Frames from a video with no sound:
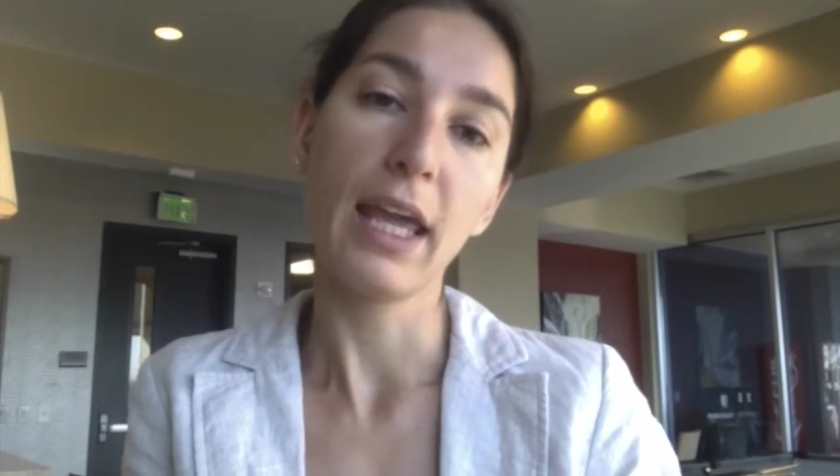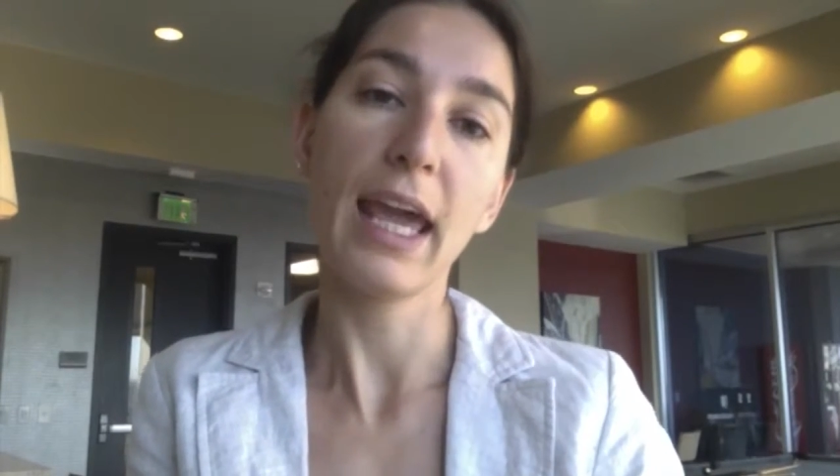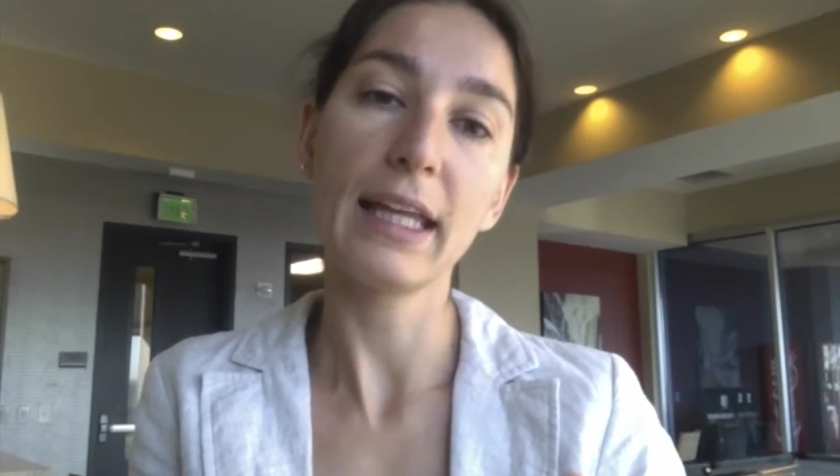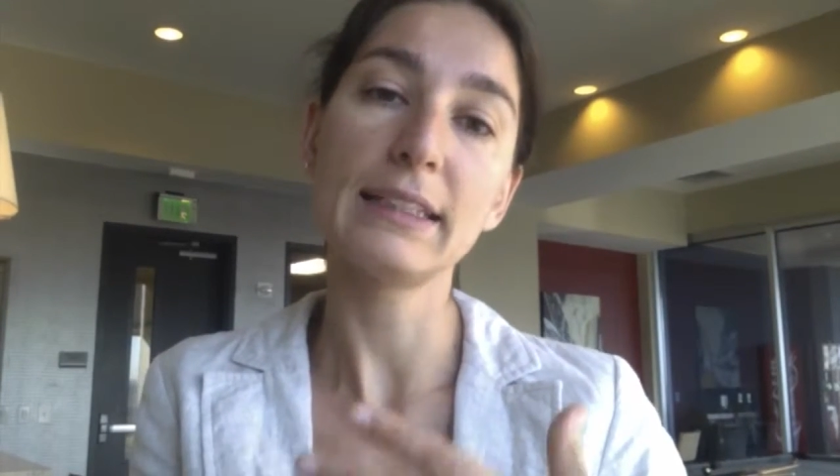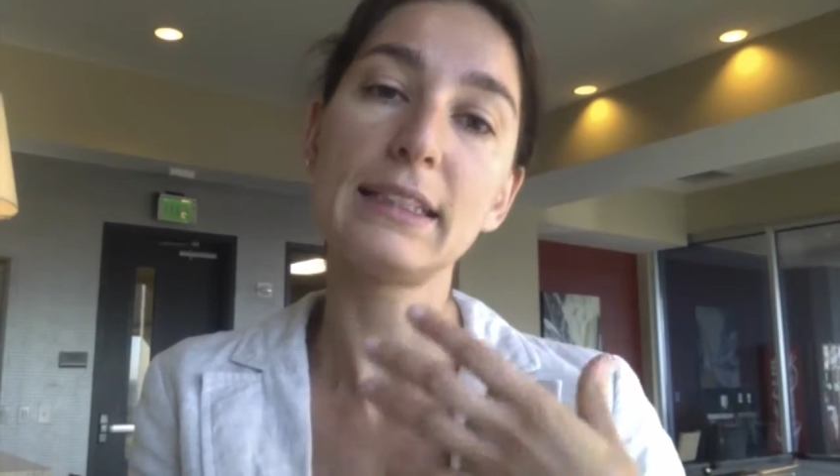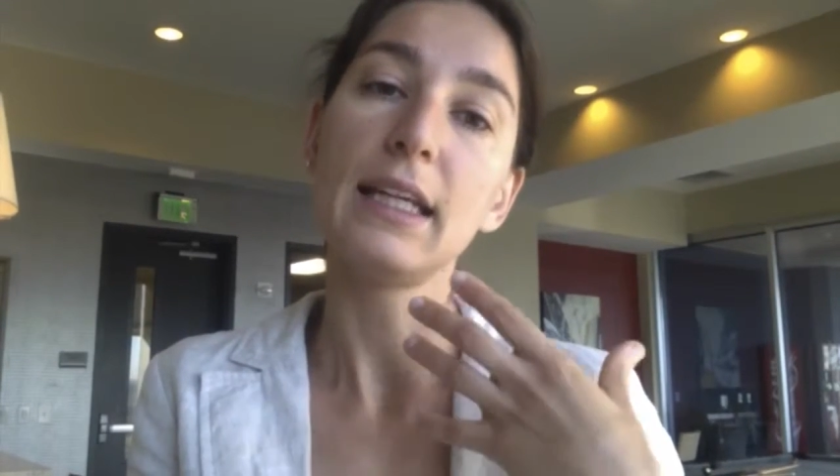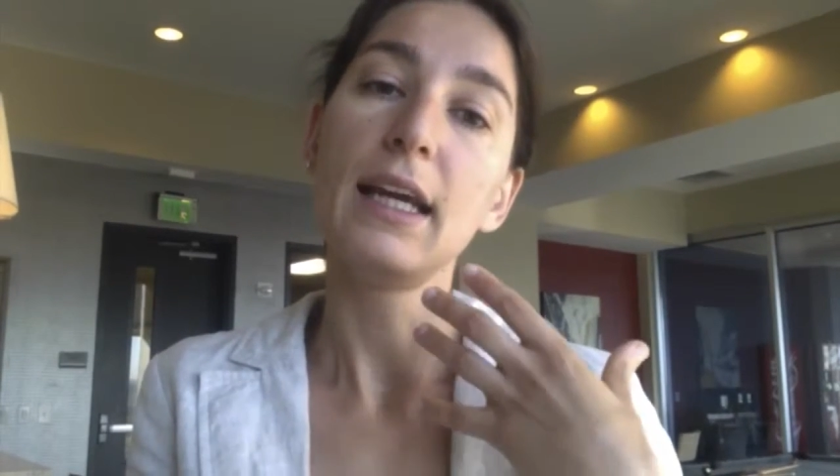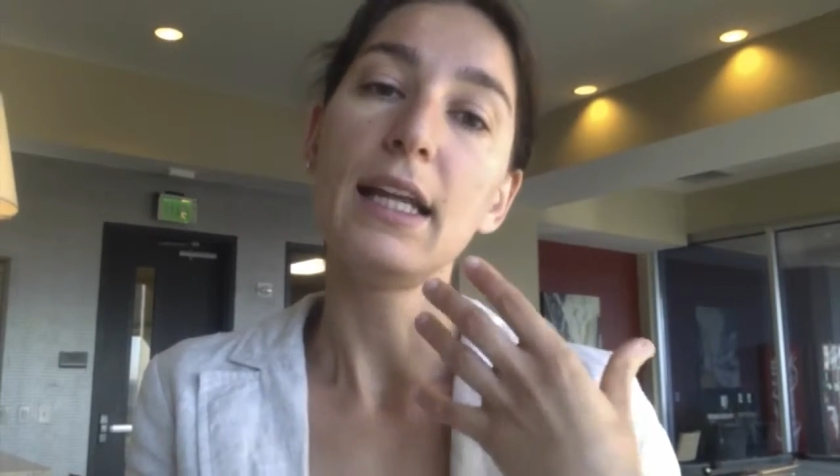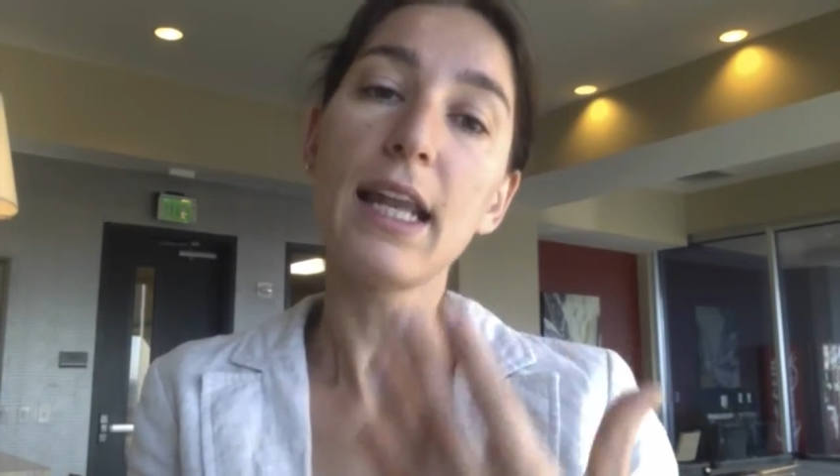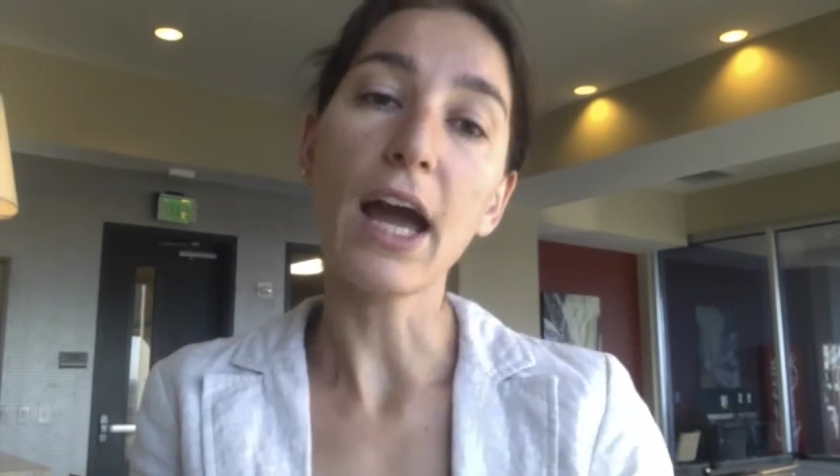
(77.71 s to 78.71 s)
Hence,
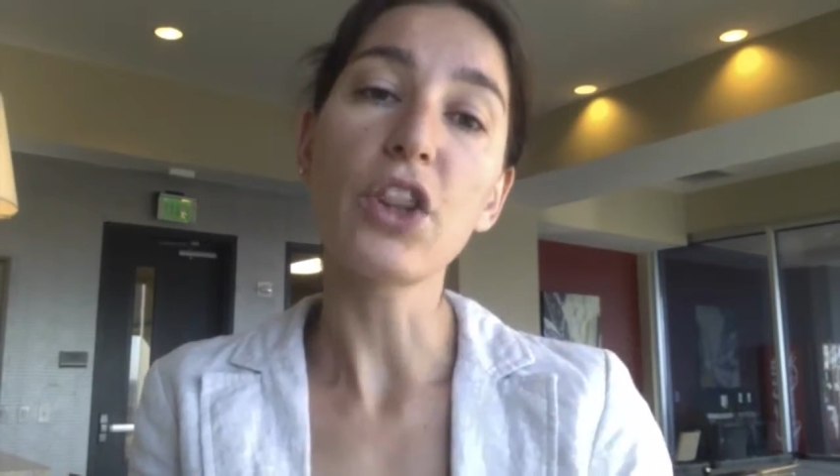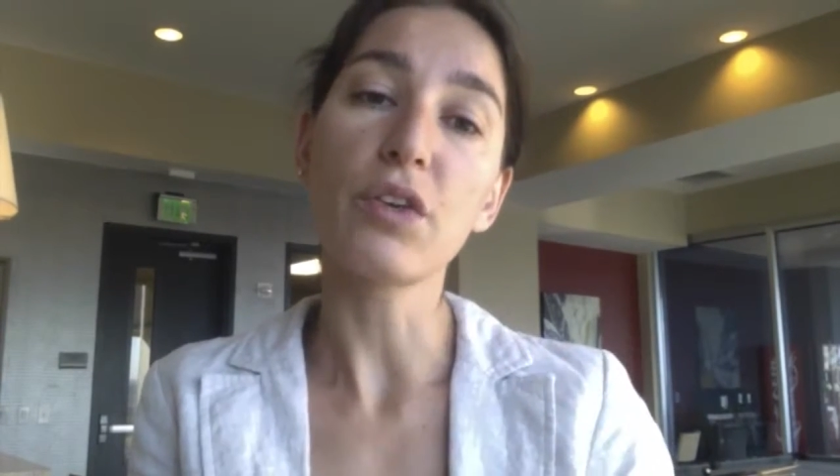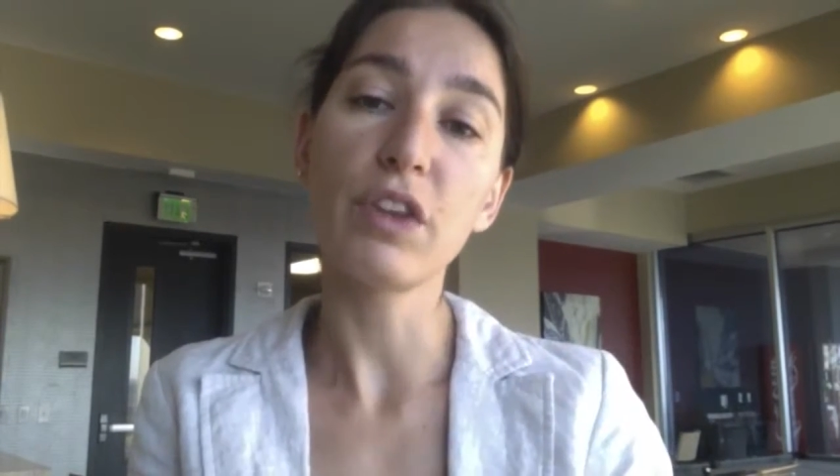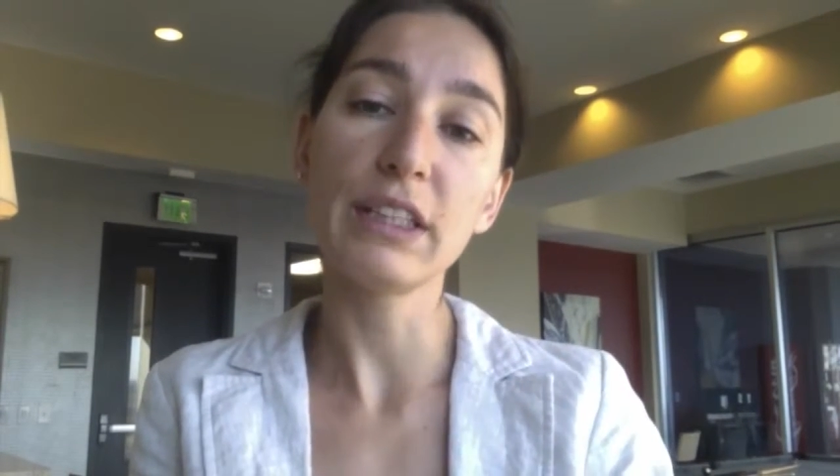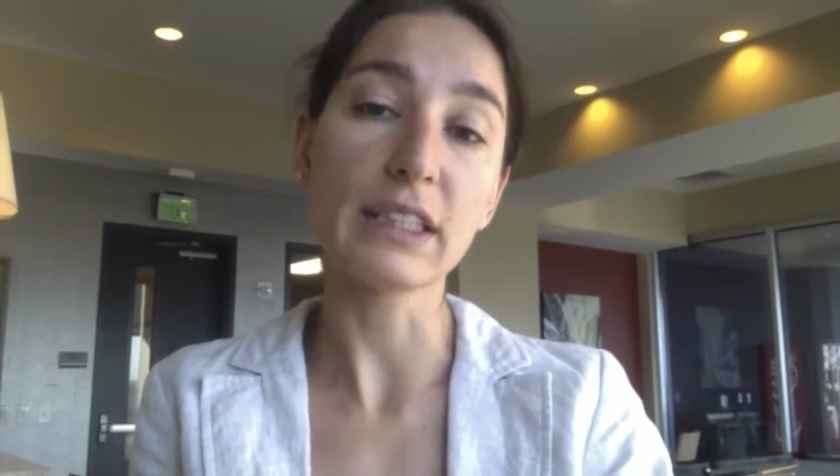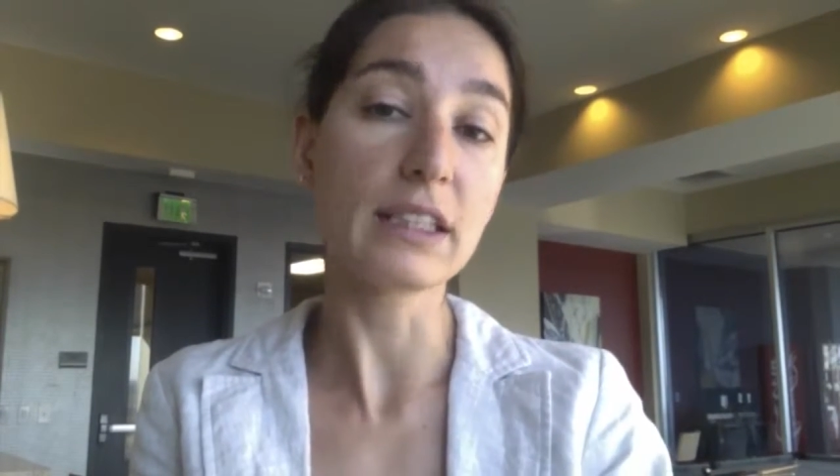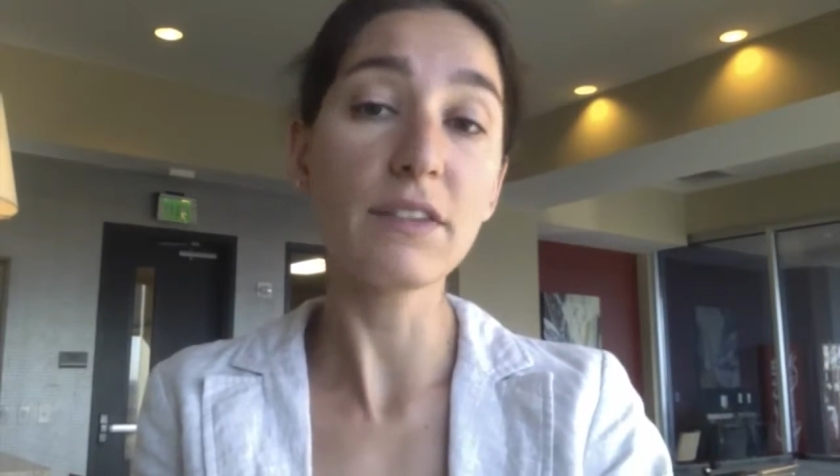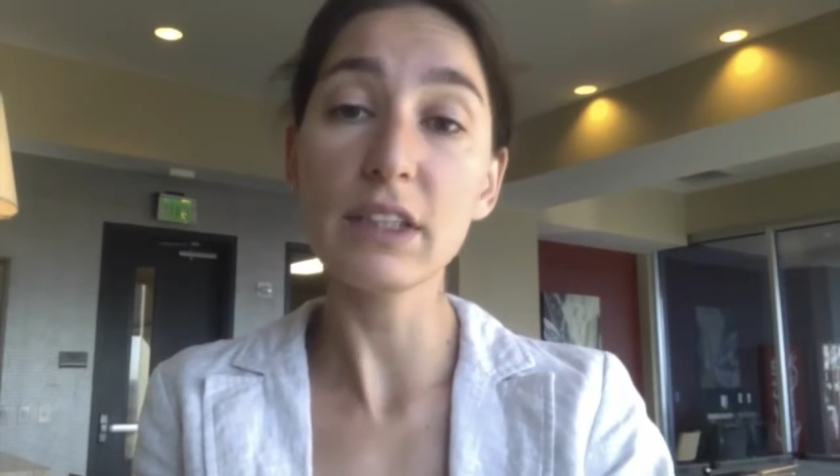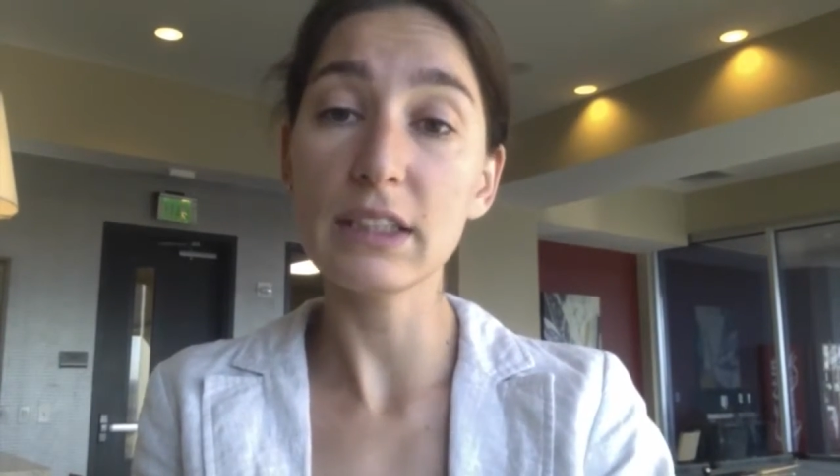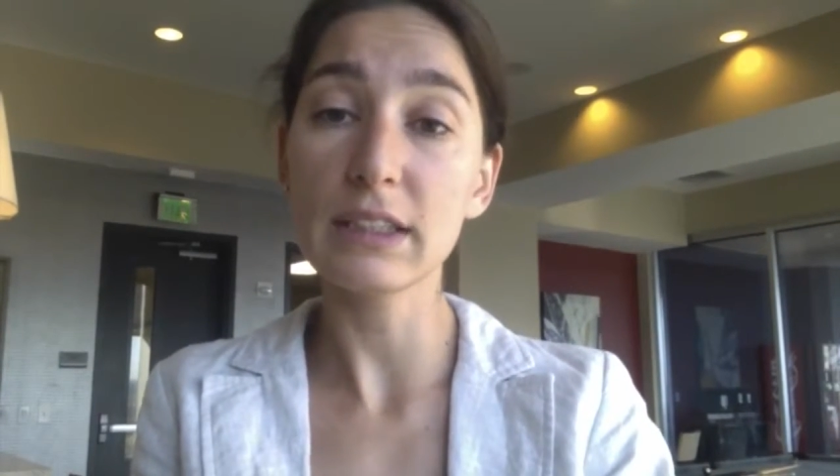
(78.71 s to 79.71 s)
neither of these
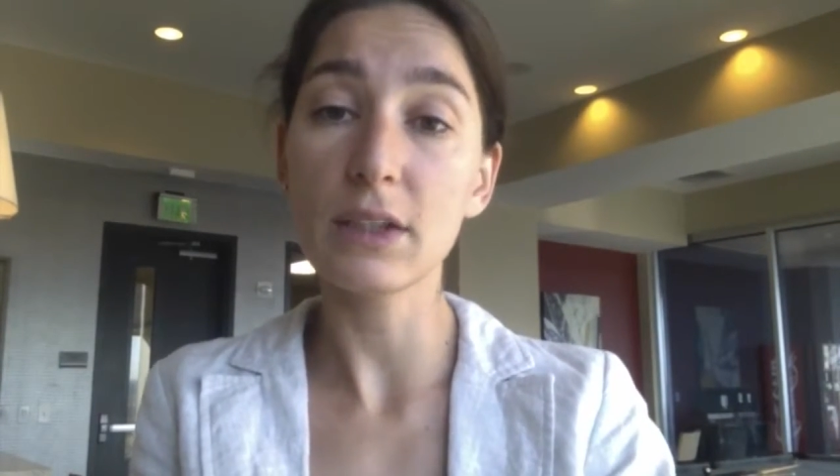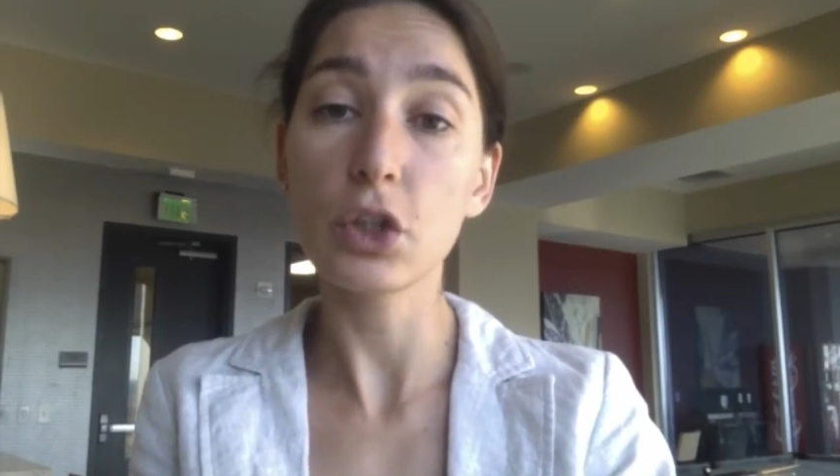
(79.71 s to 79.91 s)
activities